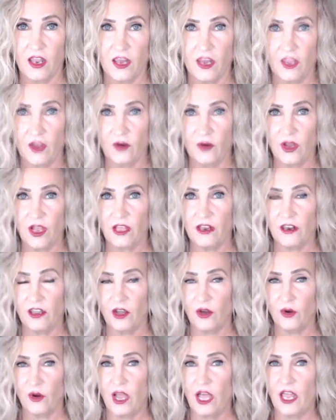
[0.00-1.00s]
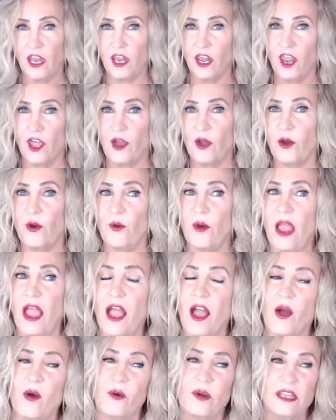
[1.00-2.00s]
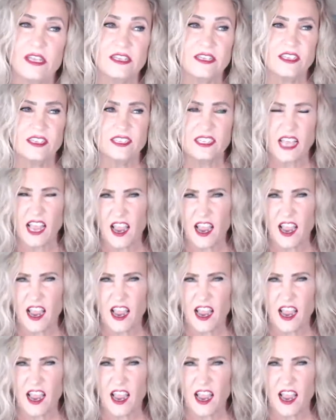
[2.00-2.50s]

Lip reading: Hello, hello, hello. How is